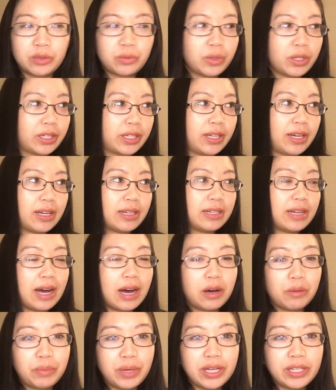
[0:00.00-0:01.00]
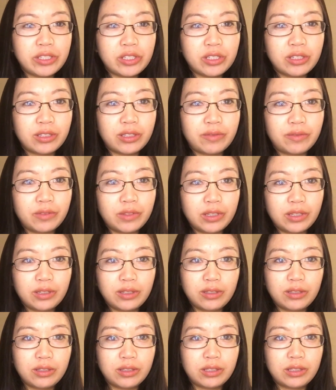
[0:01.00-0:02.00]
Working at an outpatient
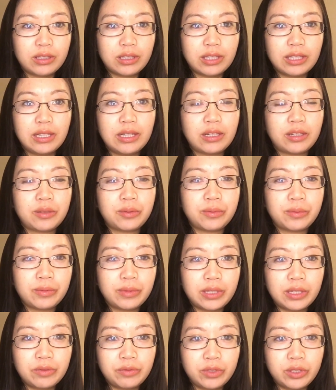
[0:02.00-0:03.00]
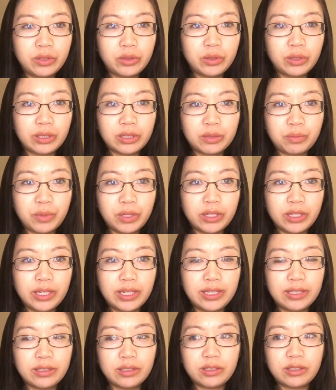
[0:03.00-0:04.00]
clinic gives you
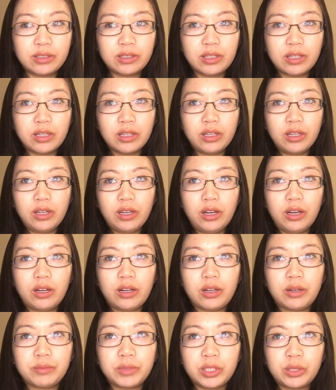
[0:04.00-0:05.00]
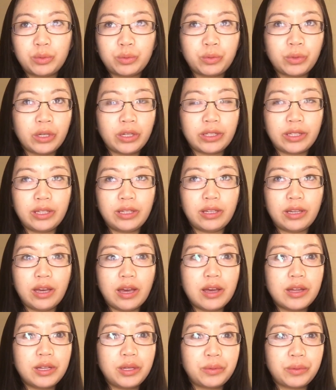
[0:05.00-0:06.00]
experience. Um, just working
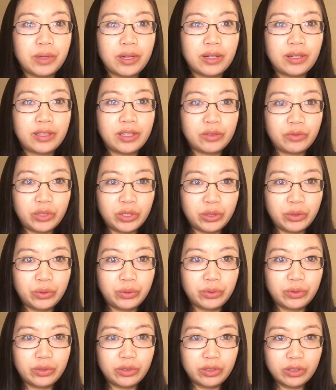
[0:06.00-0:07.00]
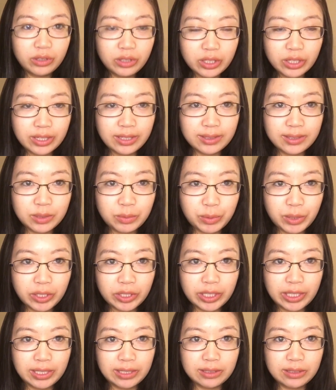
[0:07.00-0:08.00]
anywhere gives you good
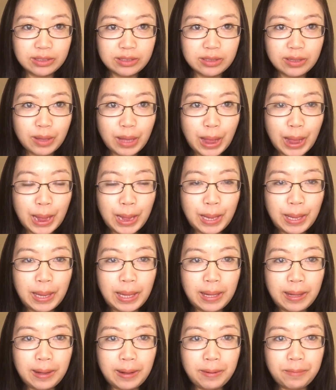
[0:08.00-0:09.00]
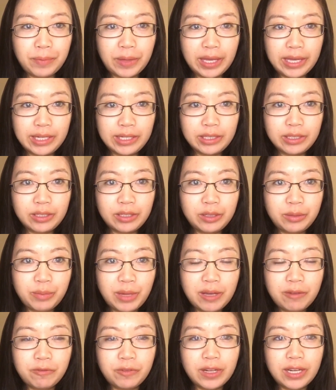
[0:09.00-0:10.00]
experience. Um, and you
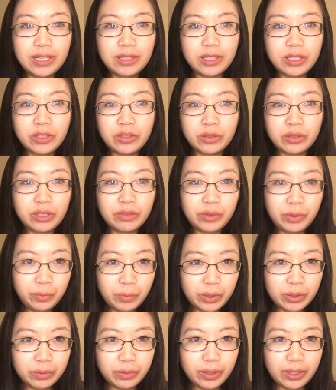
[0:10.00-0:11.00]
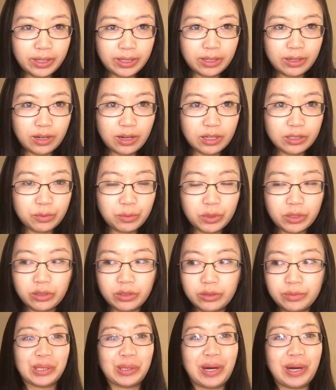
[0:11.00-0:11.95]
may find that you don't even want to work at a hospital.